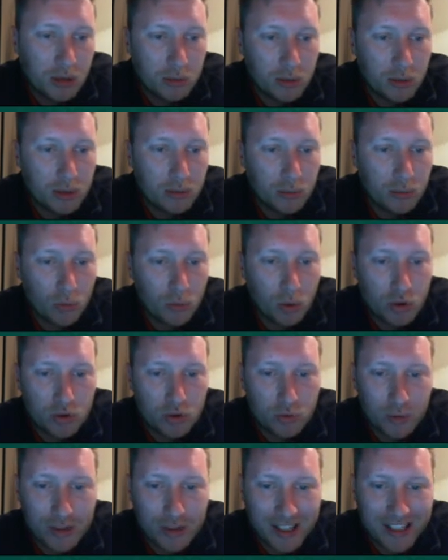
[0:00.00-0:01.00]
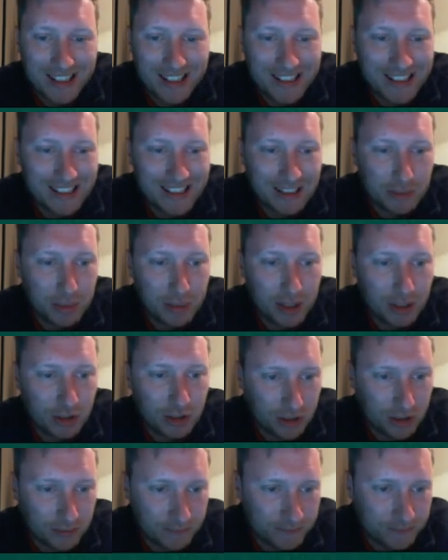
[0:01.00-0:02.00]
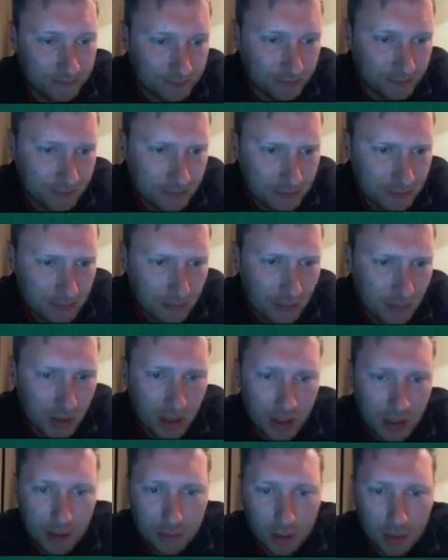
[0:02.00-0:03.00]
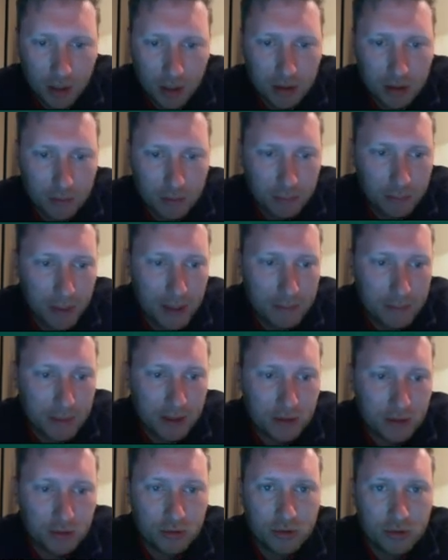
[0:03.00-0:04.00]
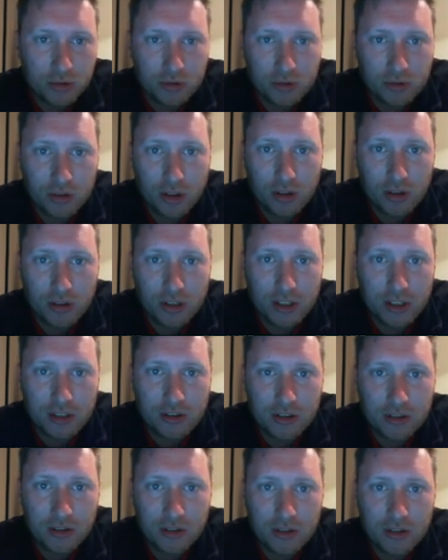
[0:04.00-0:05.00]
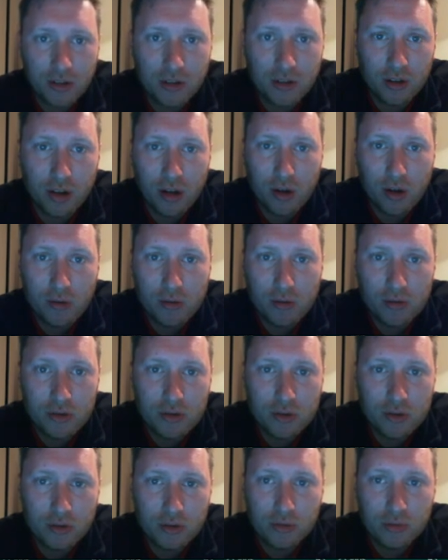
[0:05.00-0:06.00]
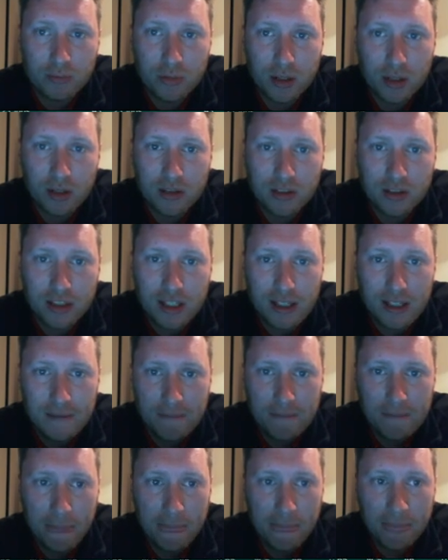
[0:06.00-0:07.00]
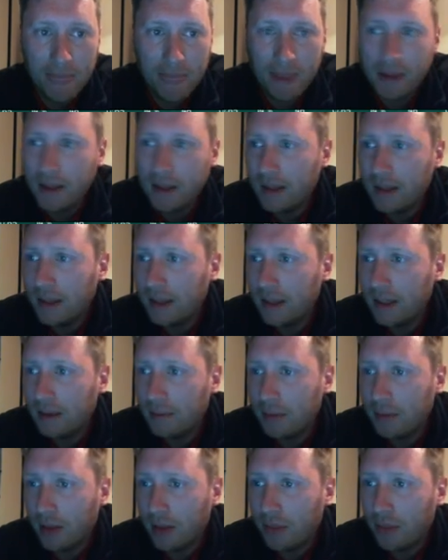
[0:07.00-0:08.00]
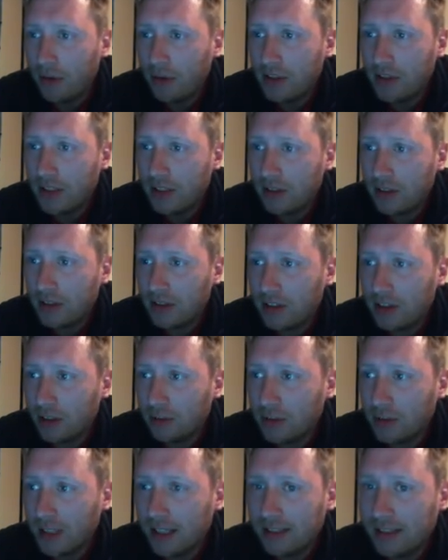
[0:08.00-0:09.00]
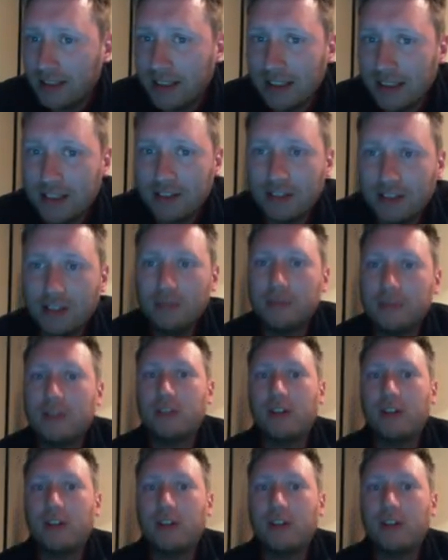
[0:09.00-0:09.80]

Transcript: we watch with anticipation. Michael Bibb has also gone. He's gone on loan to Barnsley. Played 39 times last season, so that'd be